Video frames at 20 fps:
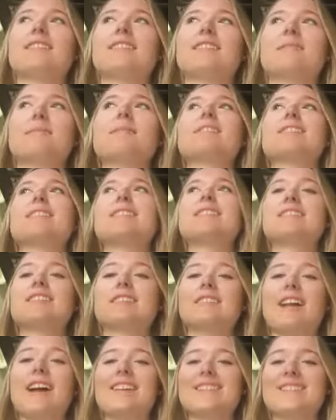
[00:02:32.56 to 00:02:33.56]
especially because our
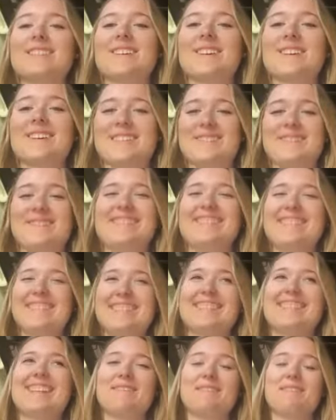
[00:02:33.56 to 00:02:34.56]
last song is
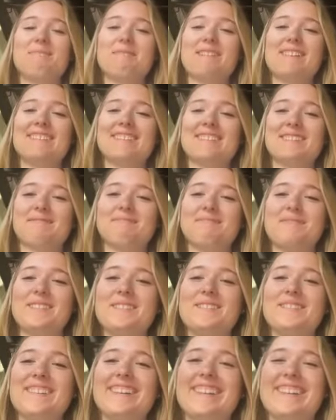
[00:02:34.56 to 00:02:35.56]
definitely based on
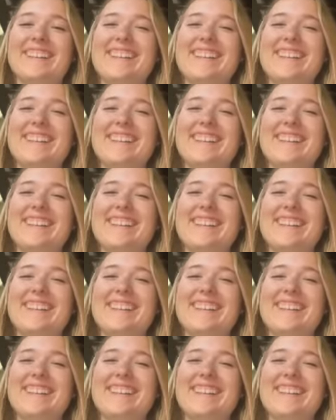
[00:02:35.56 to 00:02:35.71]
Peach Pit.